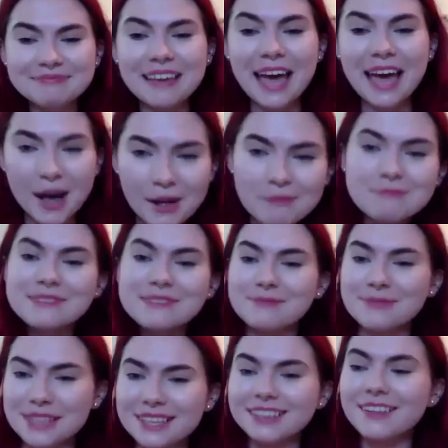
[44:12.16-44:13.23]
helped
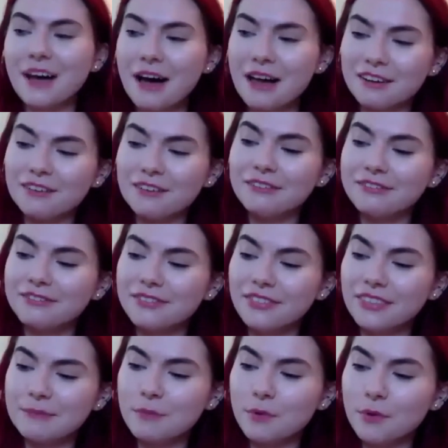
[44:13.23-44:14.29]
with a lot of
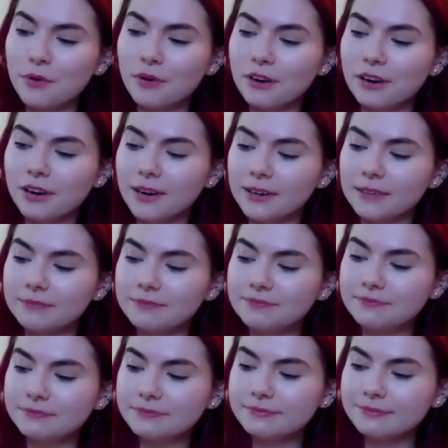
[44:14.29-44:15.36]
the more
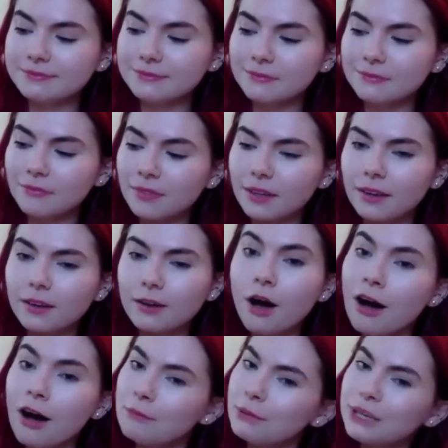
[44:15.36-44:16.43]

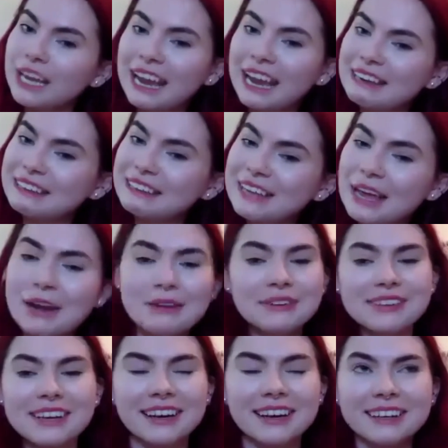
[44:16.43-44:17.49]
complicated and
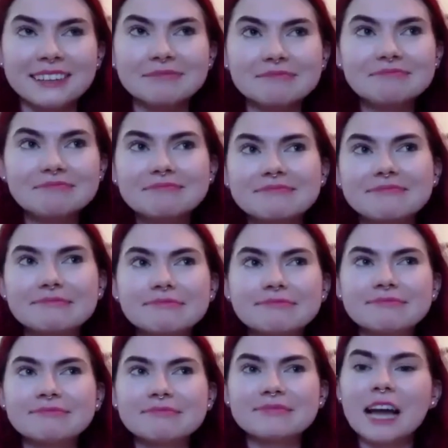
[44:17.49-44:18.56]

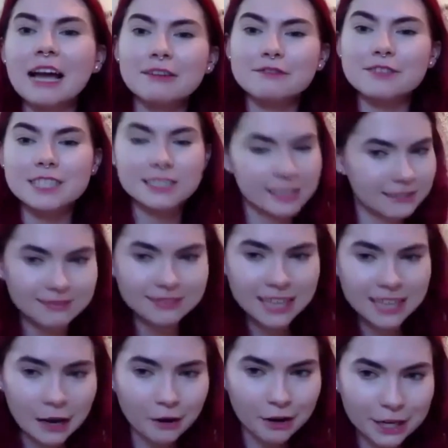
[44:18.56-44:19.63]
kind of
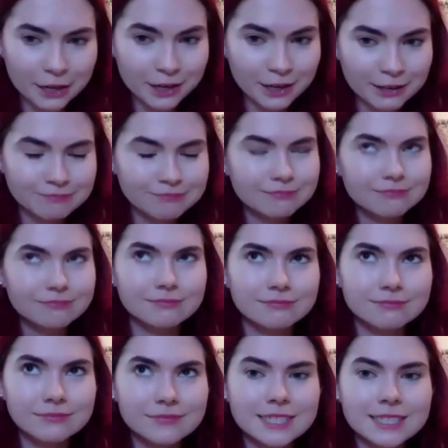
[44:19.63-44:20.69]
scarier
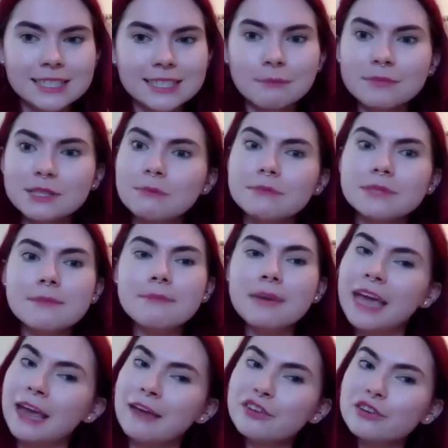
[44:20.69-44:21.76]
symptoms and
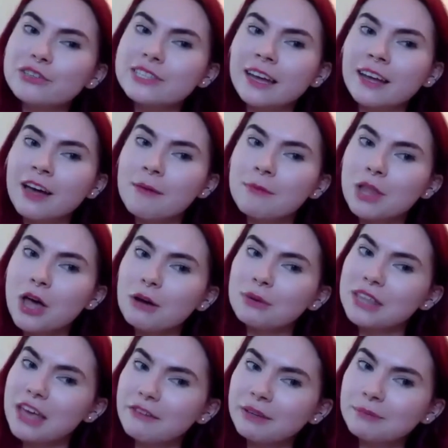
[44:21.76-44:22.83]
behaviors that come along
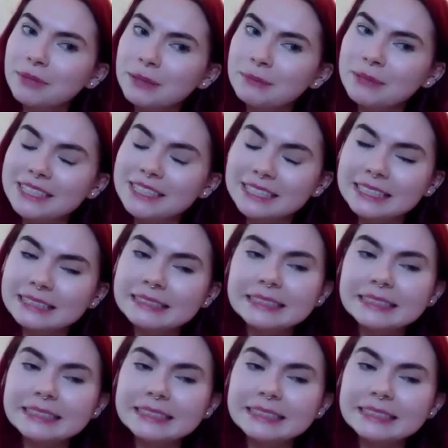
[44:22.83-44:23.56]
with having BPD.